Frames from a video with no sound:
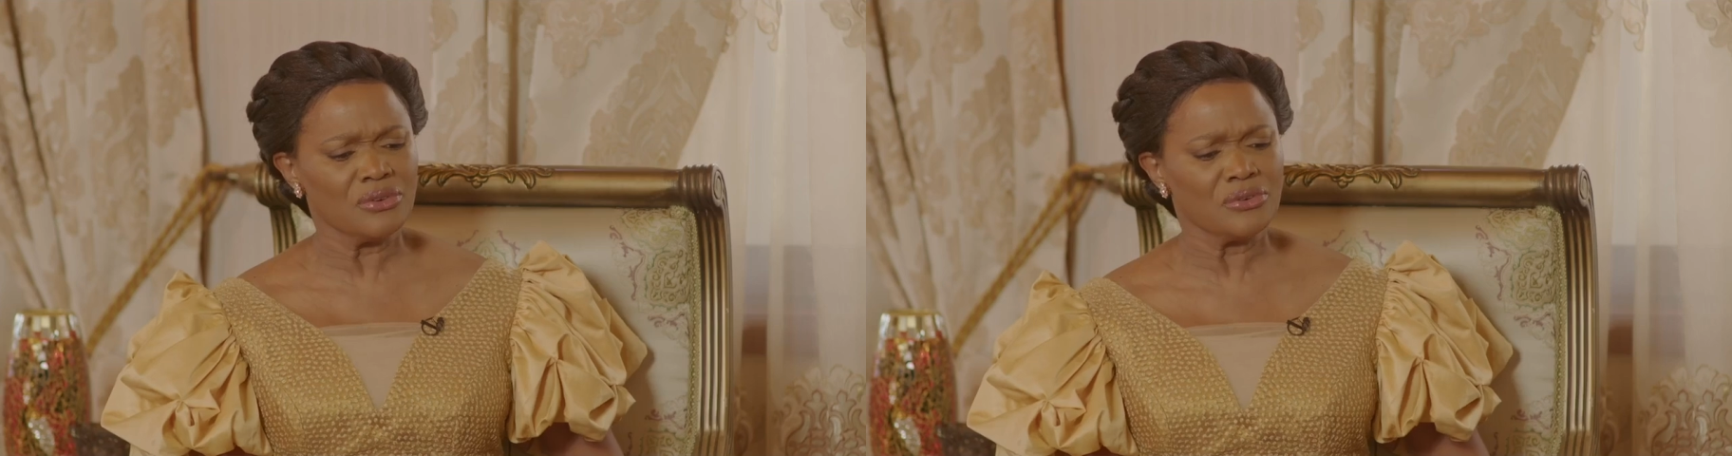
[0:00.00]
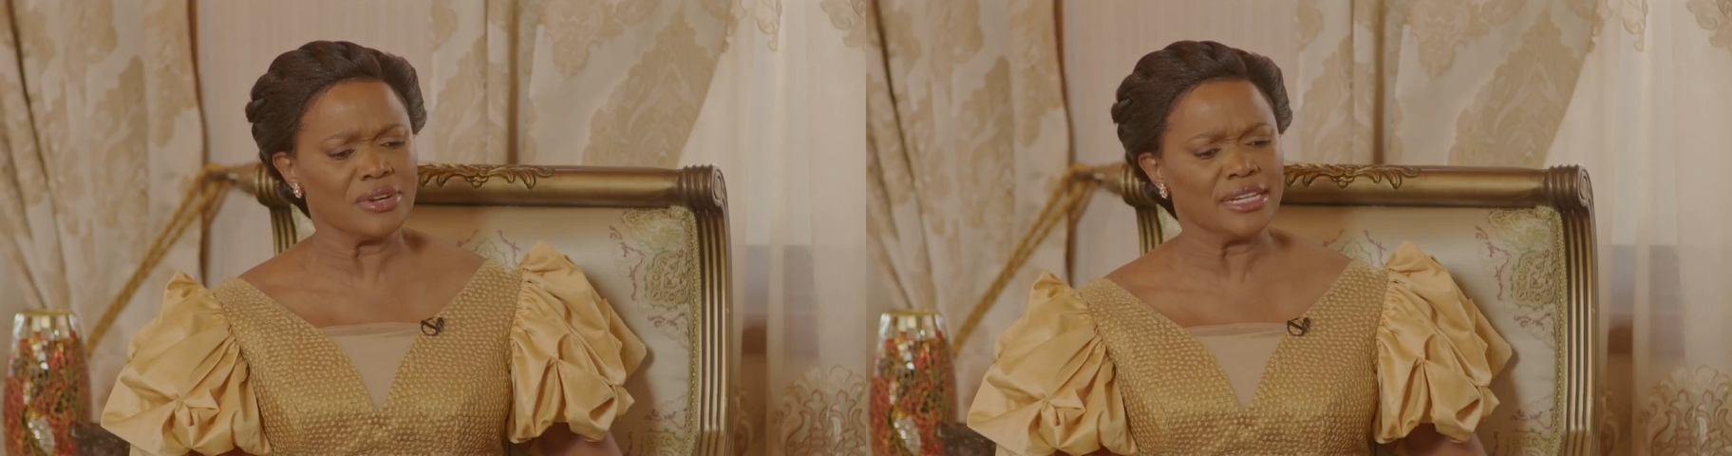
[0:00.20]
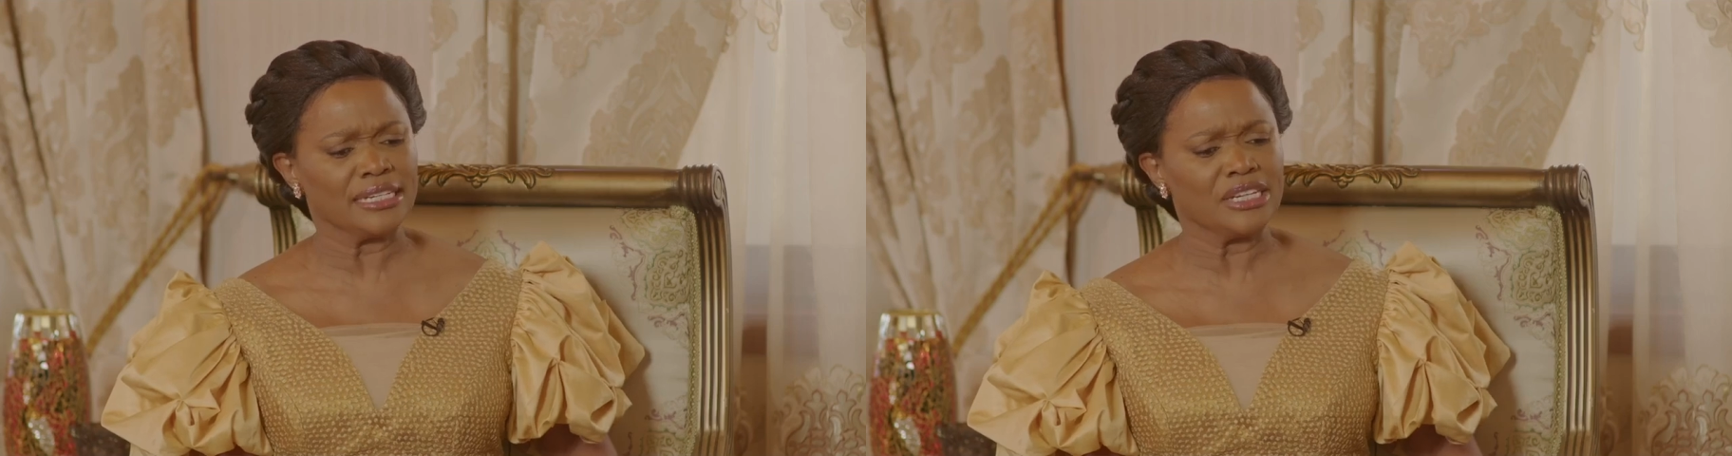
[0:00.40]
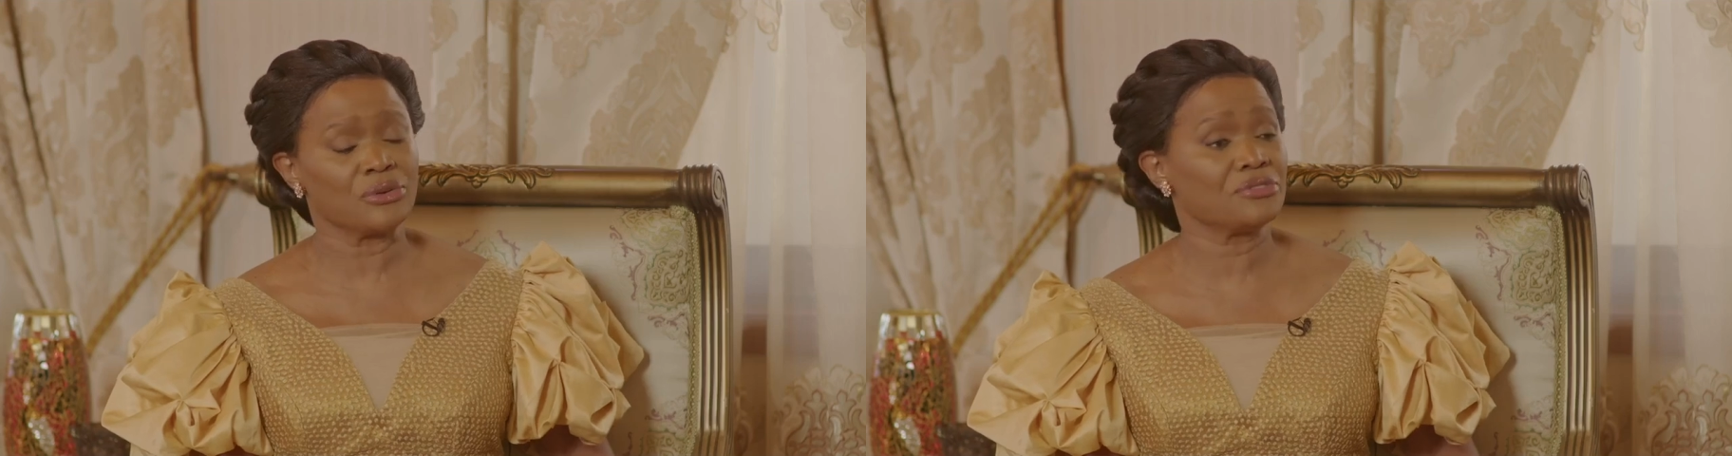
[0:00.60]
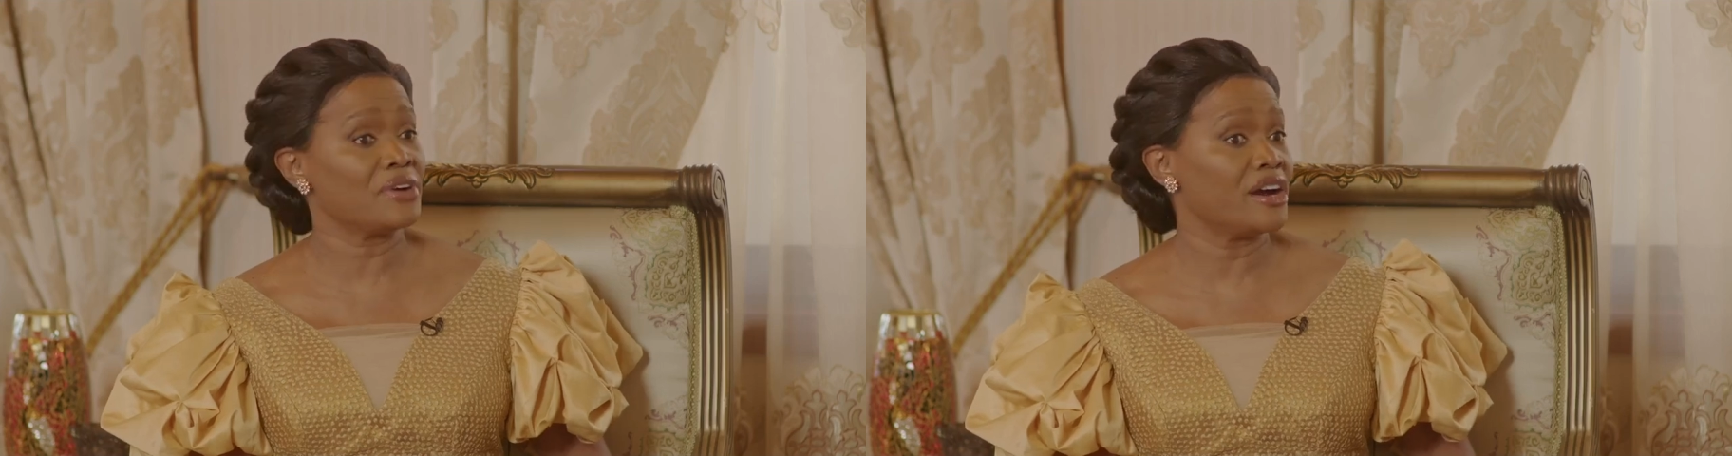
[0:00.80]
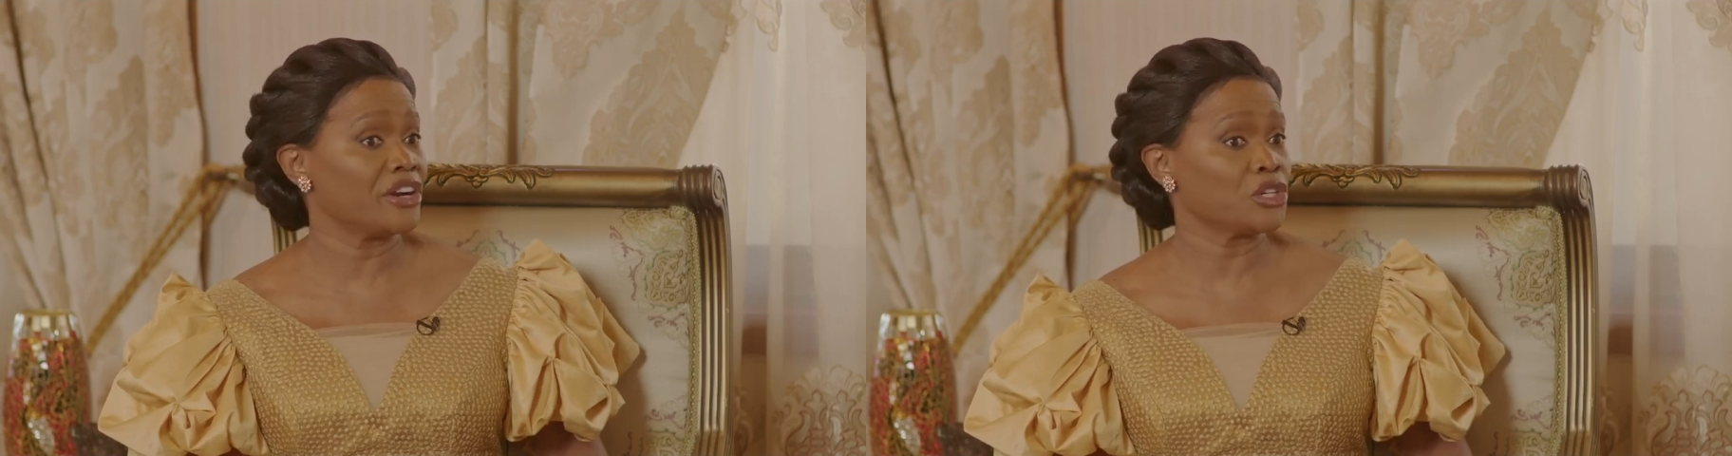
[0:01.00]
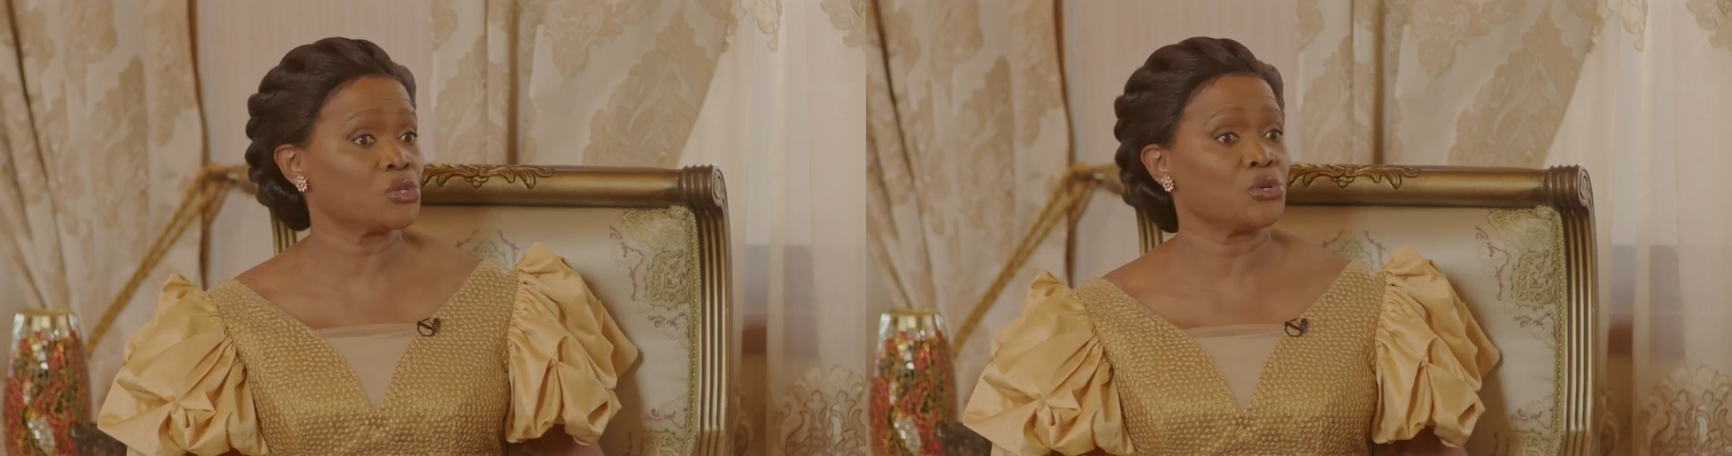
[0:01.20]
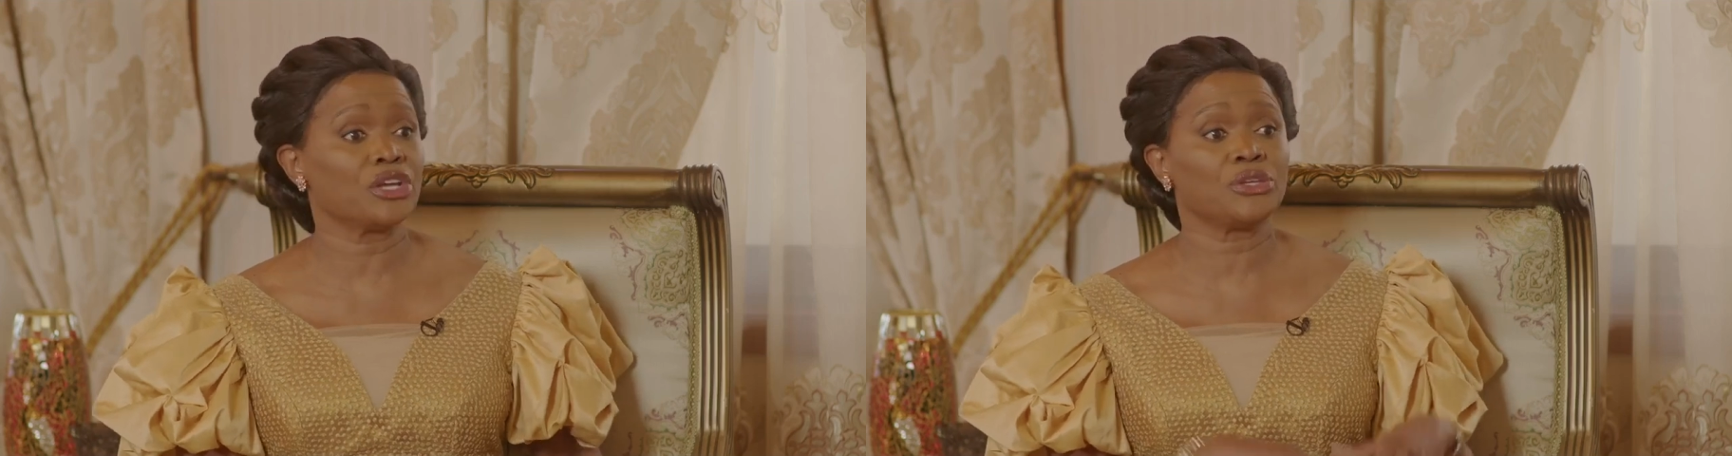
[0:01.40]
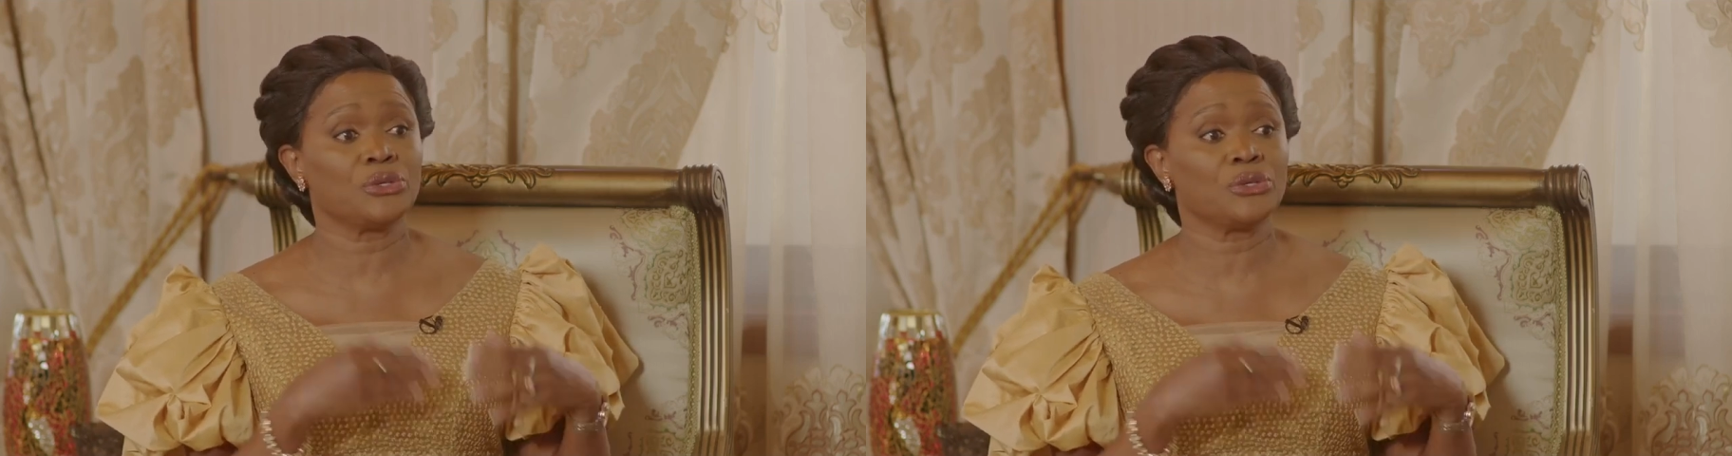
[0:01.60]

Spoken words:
really referring to the